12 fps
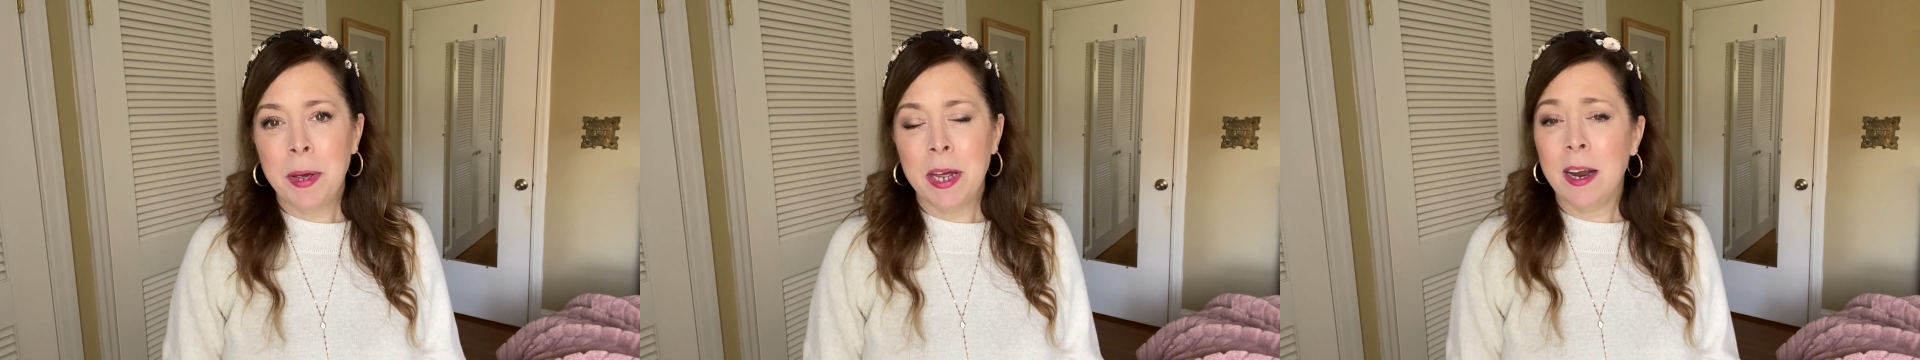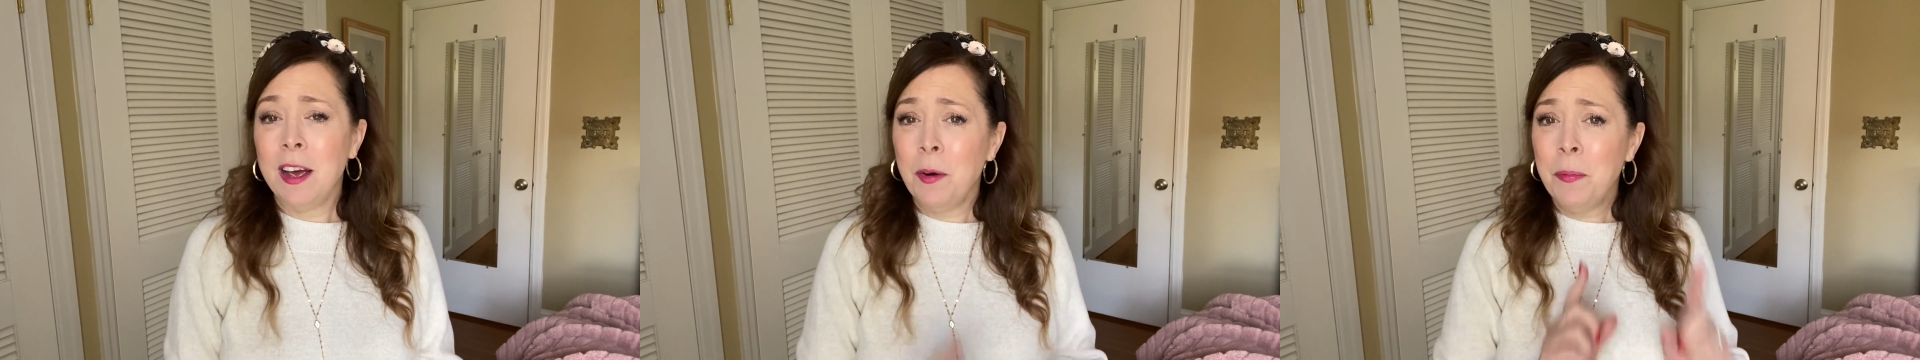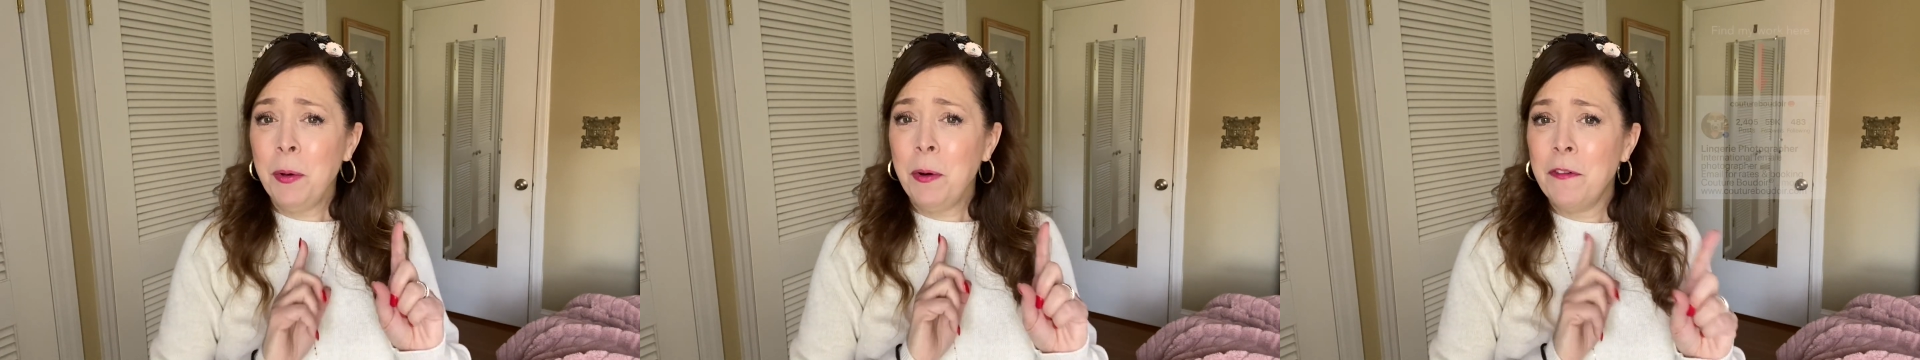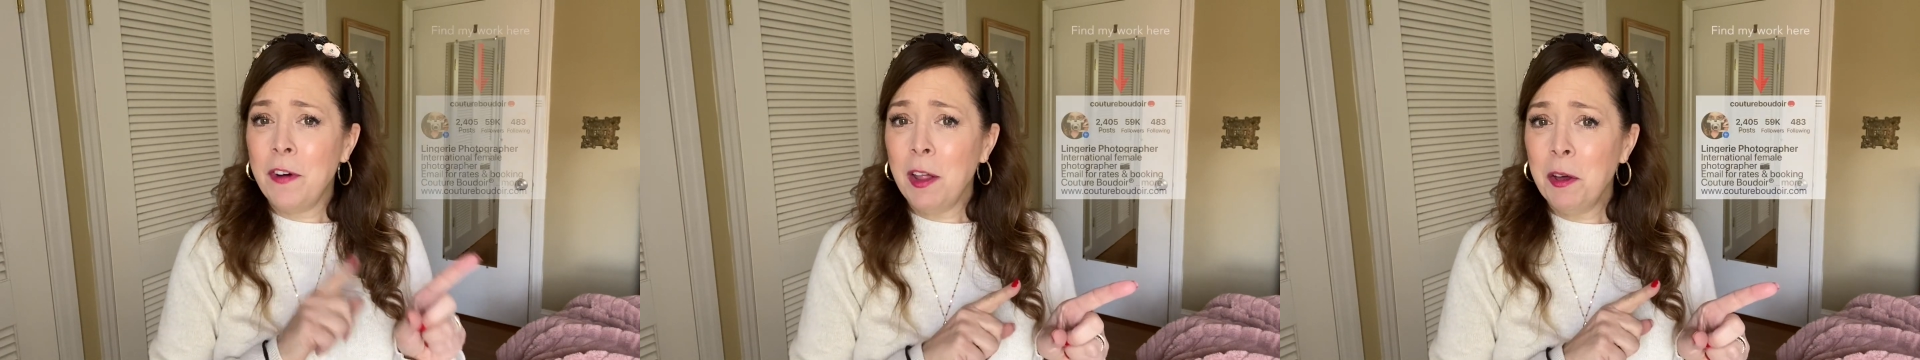And I hope you
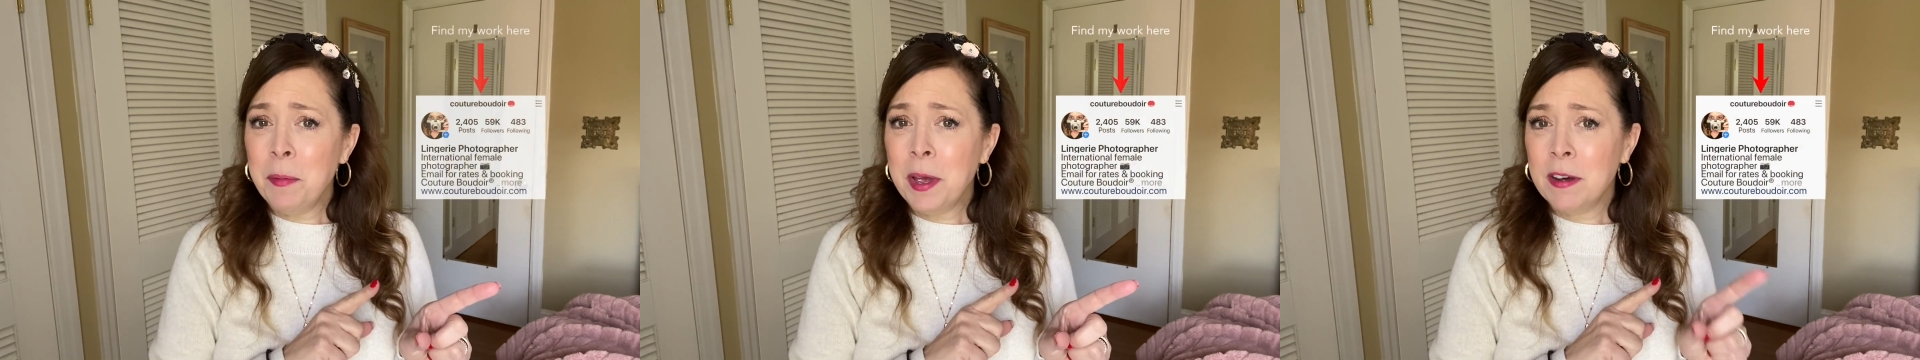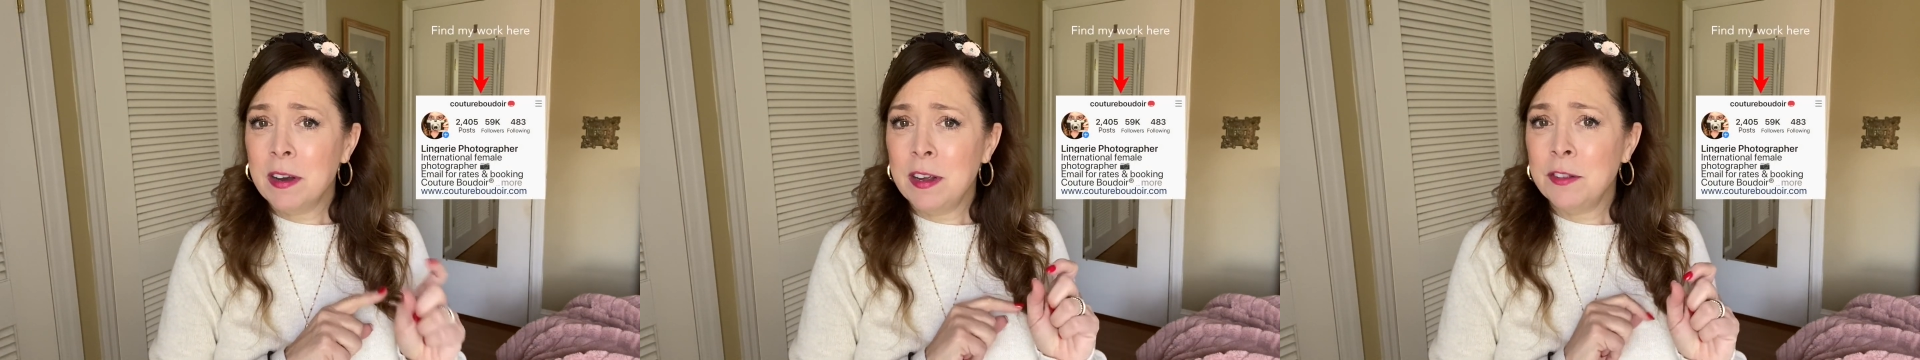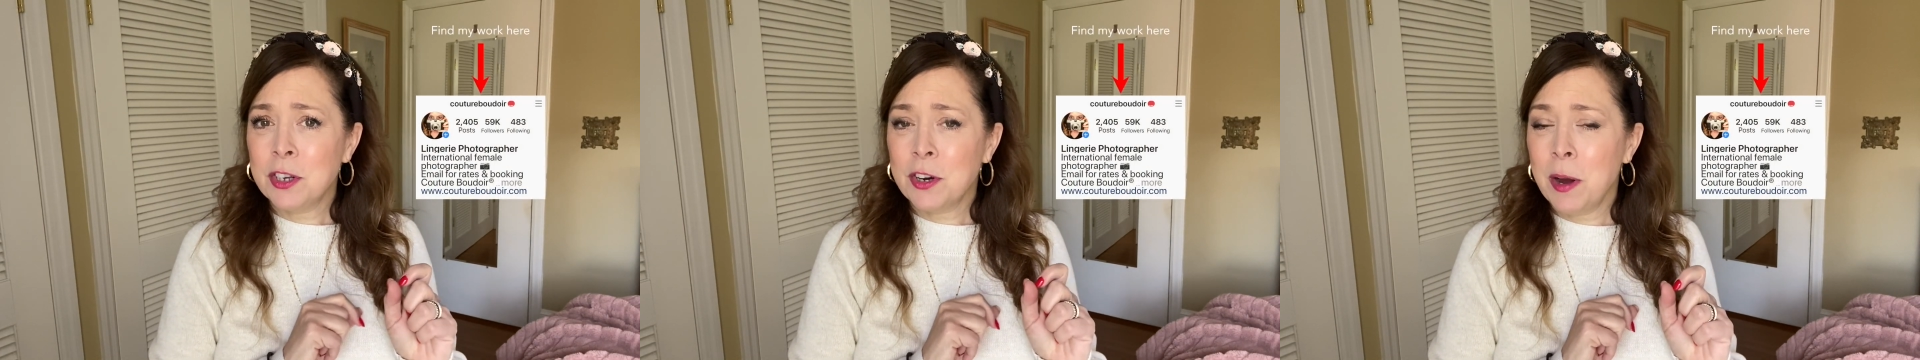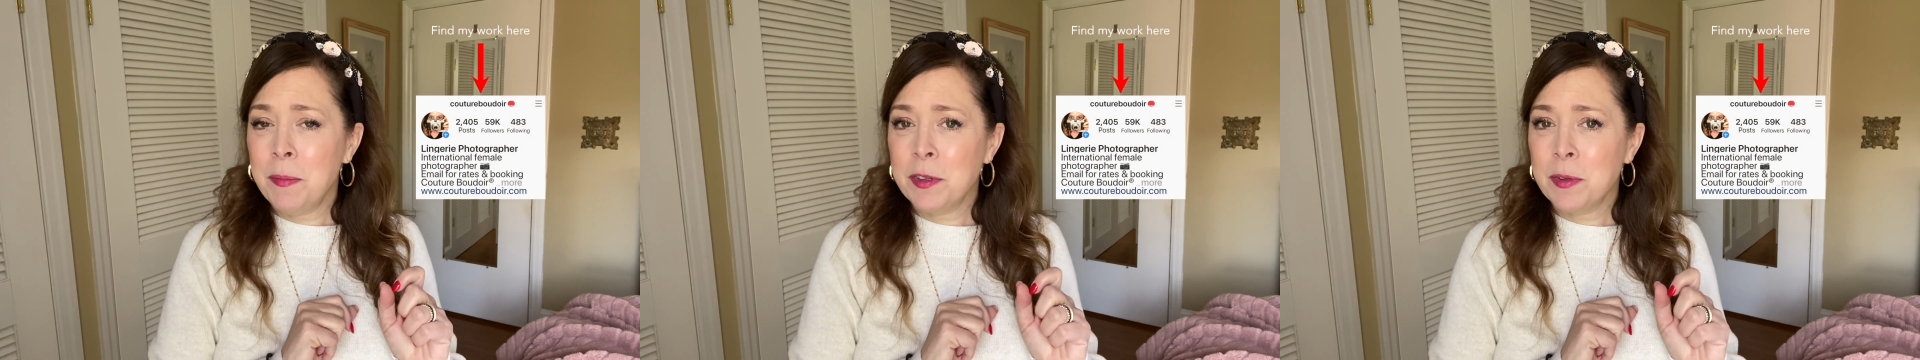will follow me on Instagram as